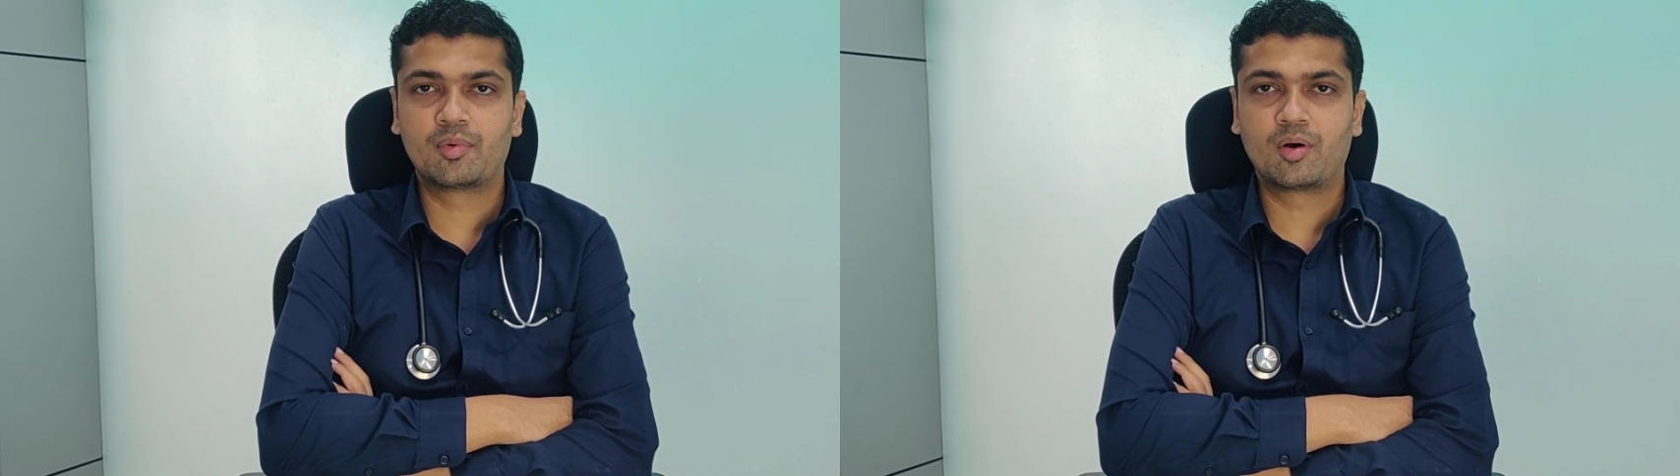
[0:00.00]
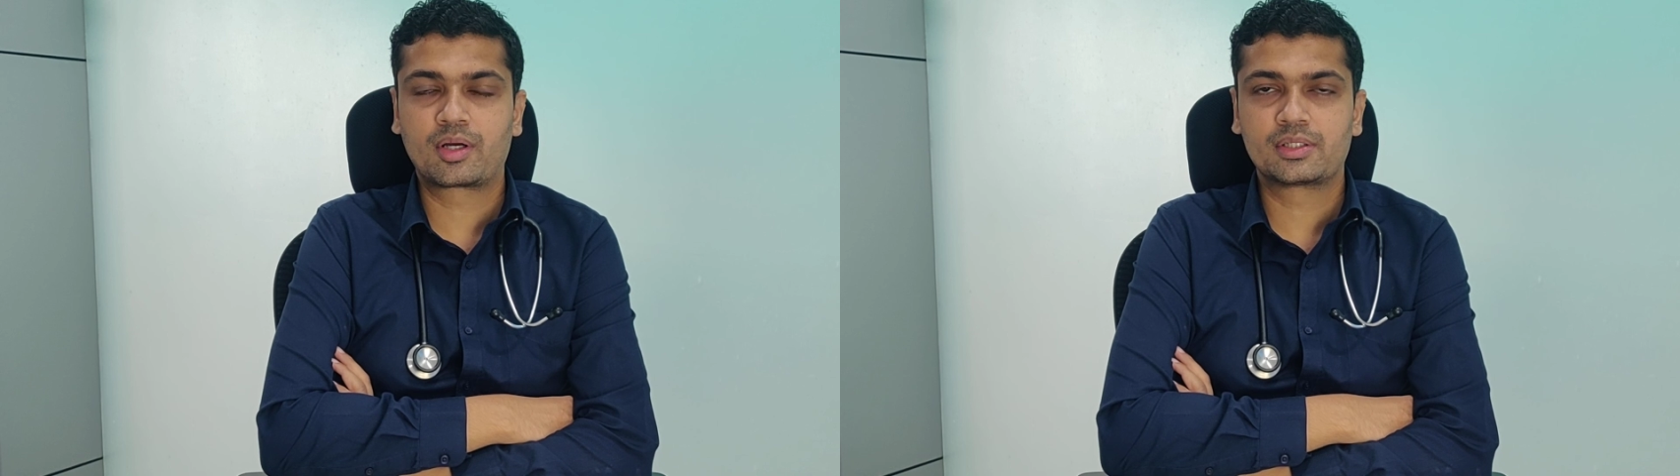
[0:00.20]

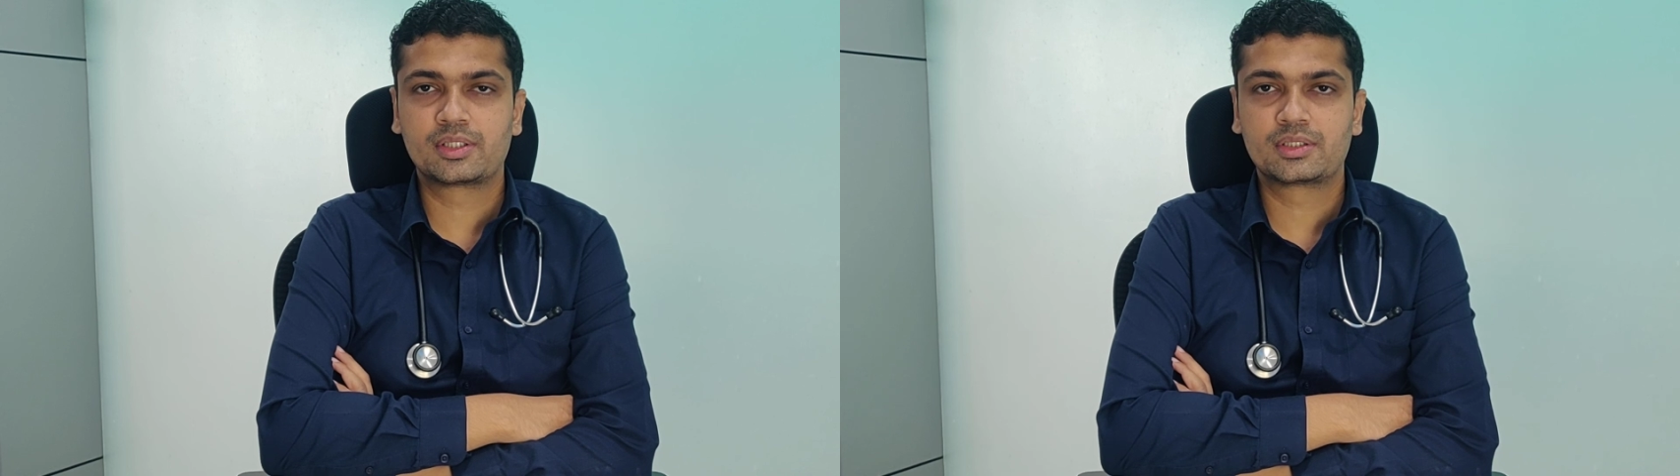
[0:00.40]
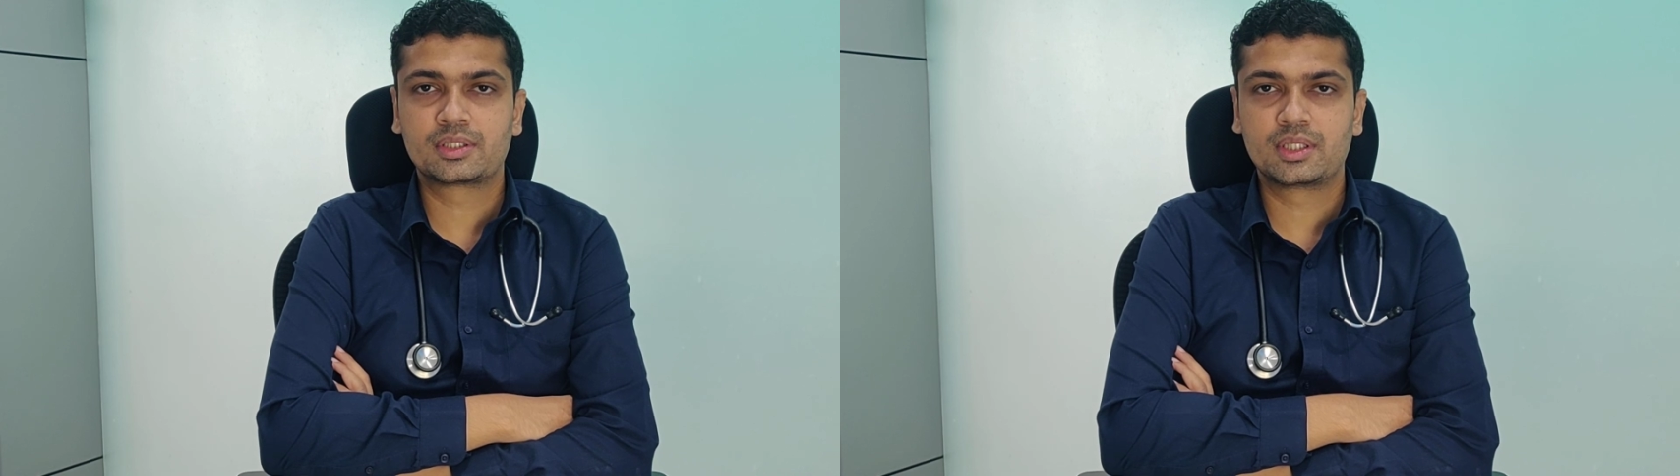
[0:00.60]

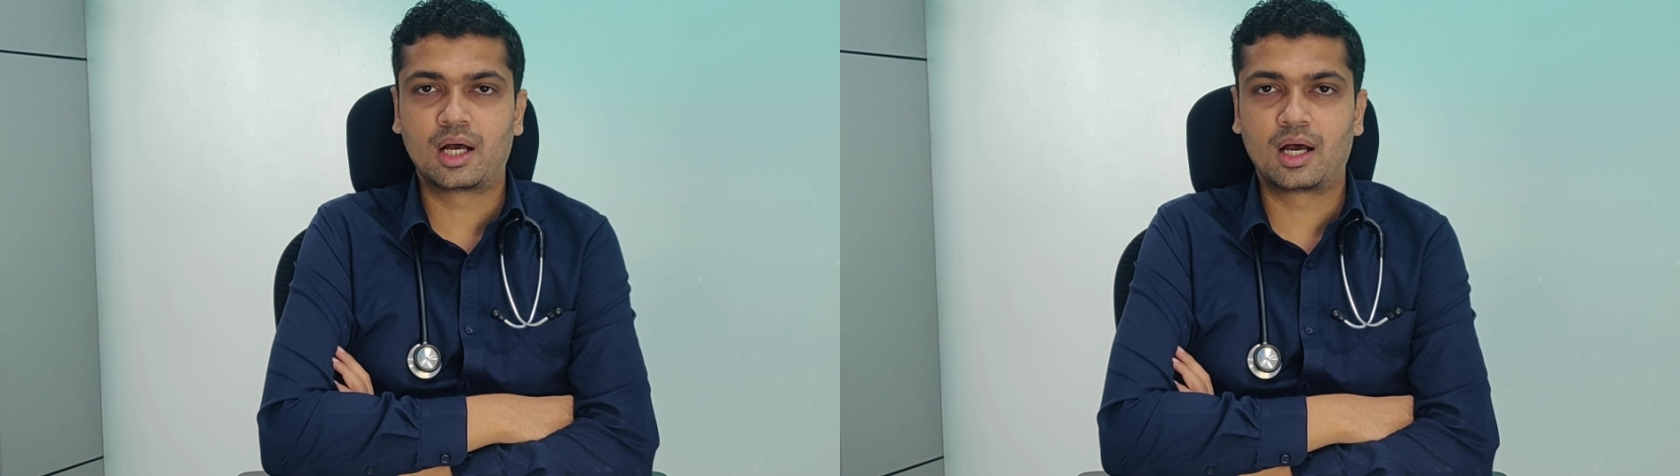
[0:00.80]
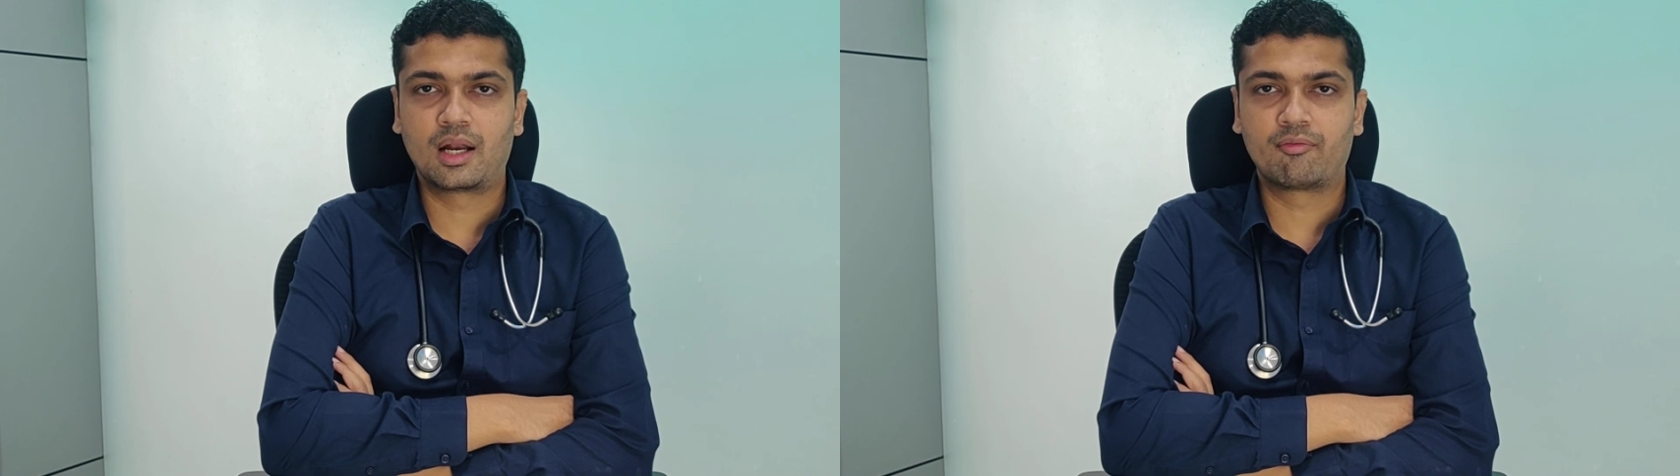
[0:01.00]
blockages
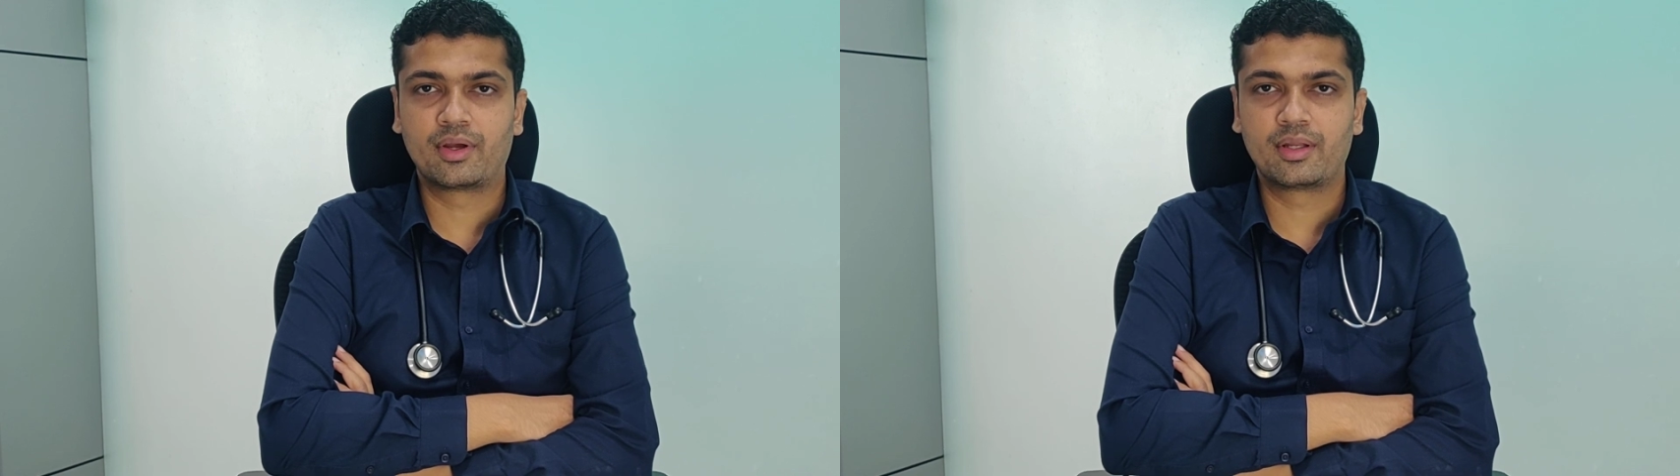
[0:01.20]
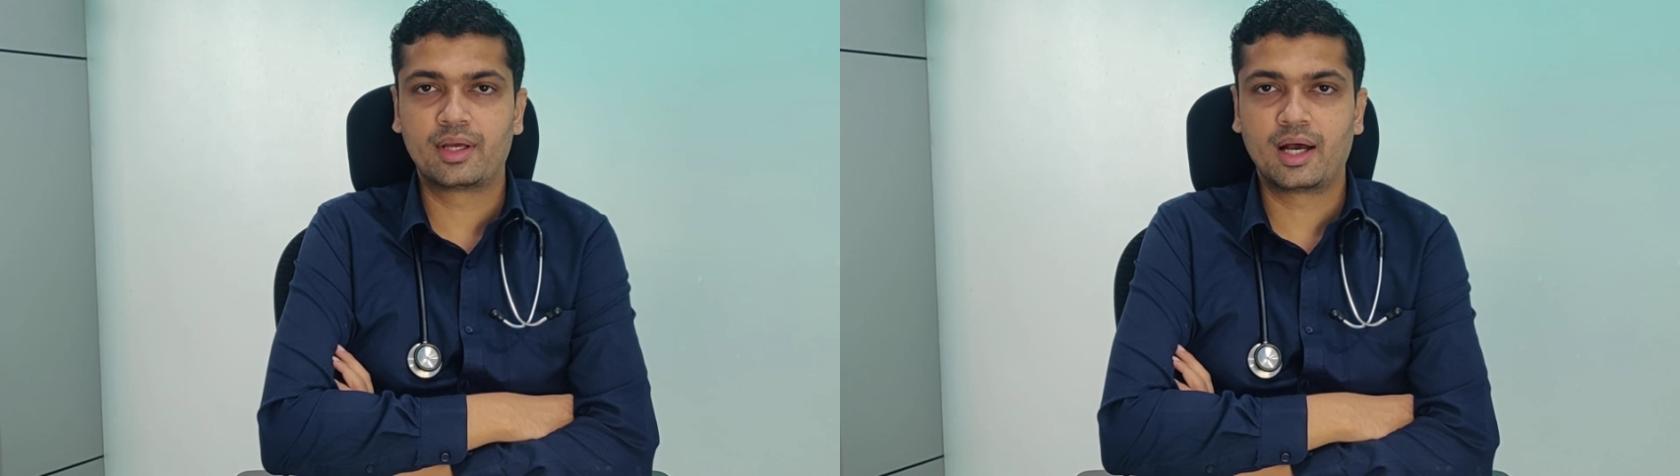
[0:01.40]
are
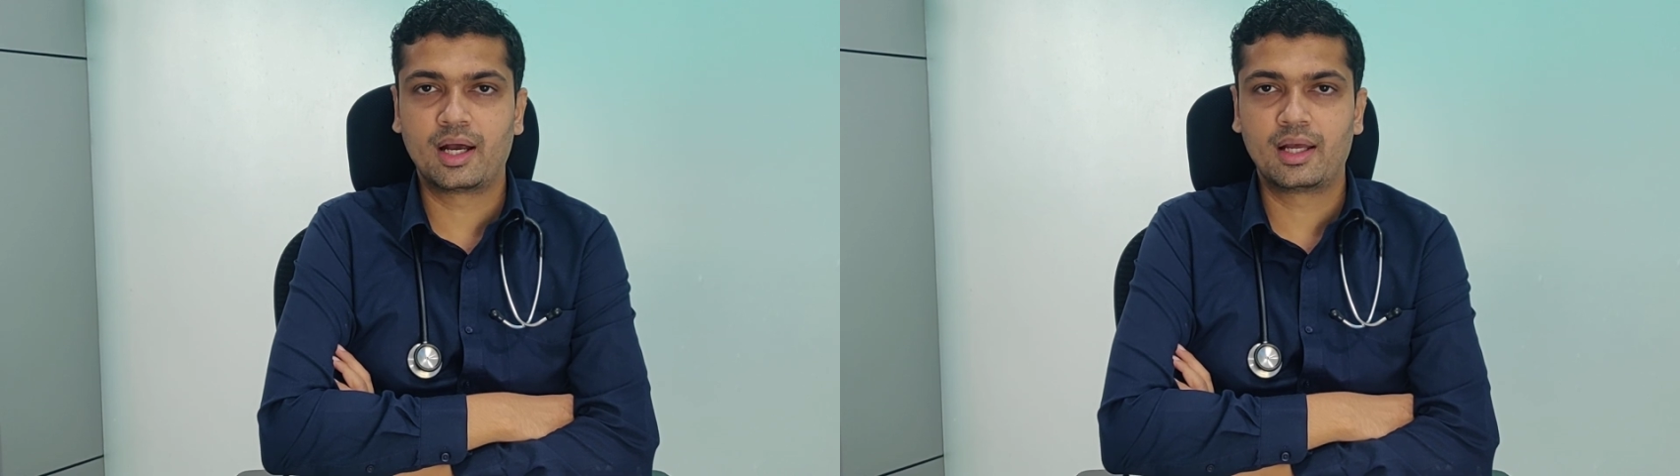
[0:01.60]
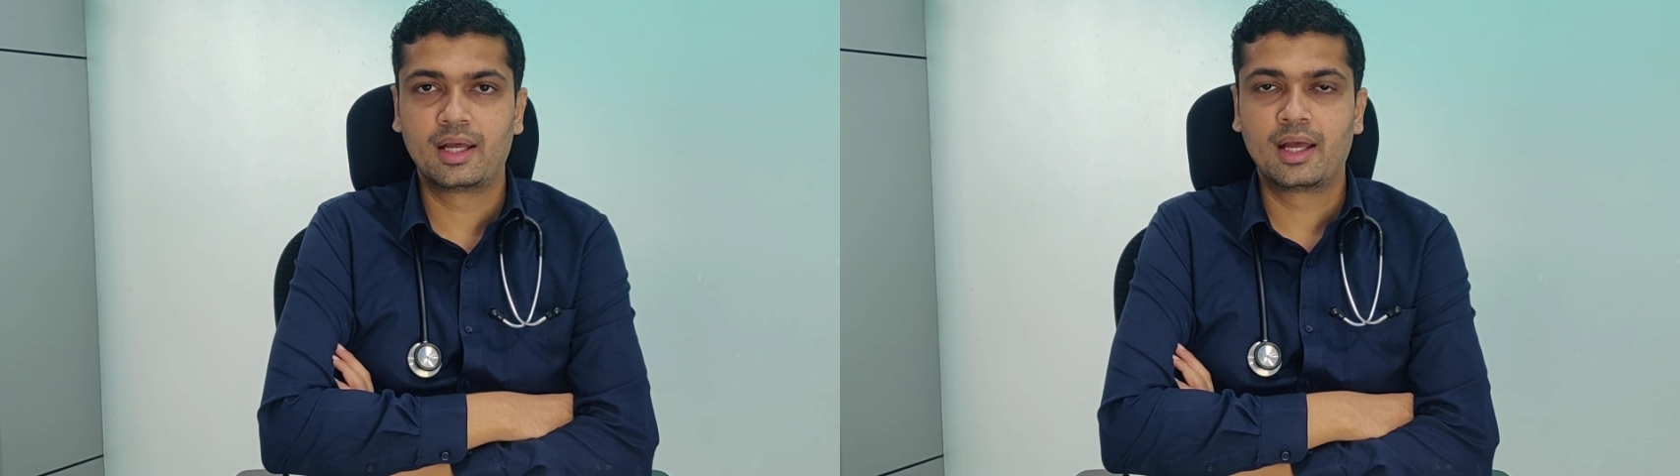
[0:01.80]
very
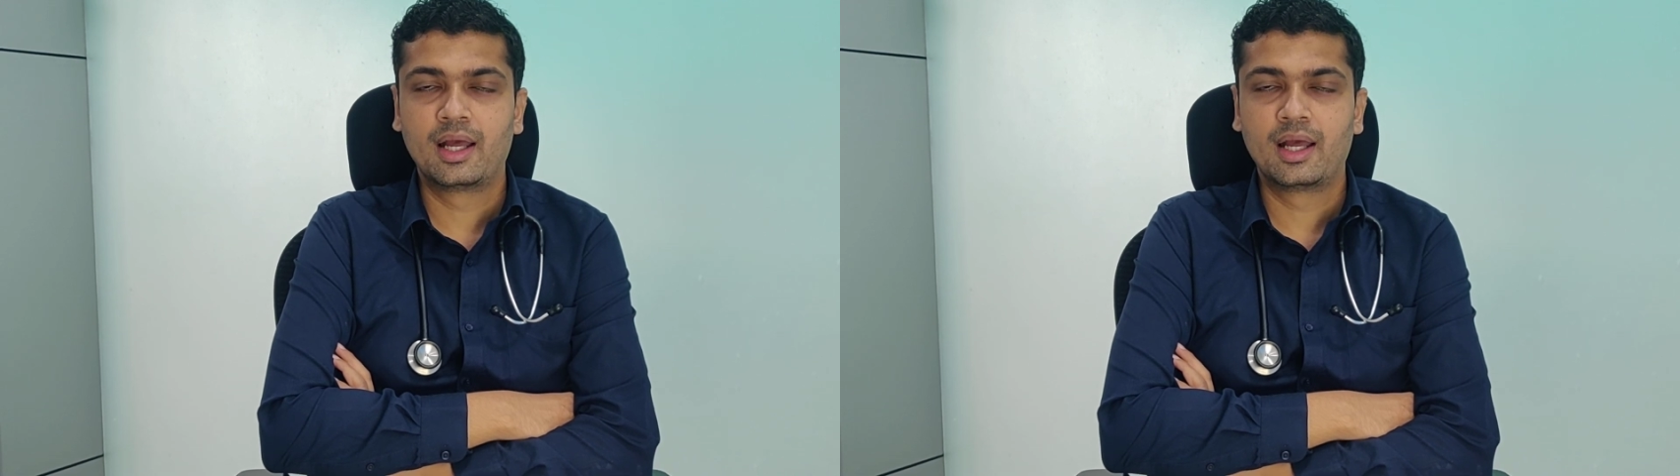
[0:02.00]
high.